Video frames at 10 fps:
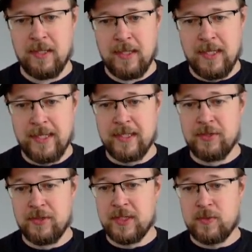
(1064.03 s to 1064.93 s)
I
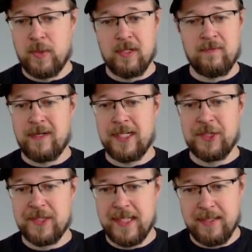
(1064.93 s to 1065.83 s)
can do this well for
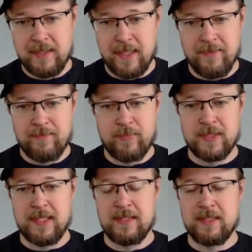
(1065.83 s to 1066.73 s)
Azure Stack. I've
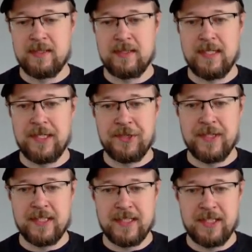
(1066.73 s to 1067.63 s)
presented Azure Stack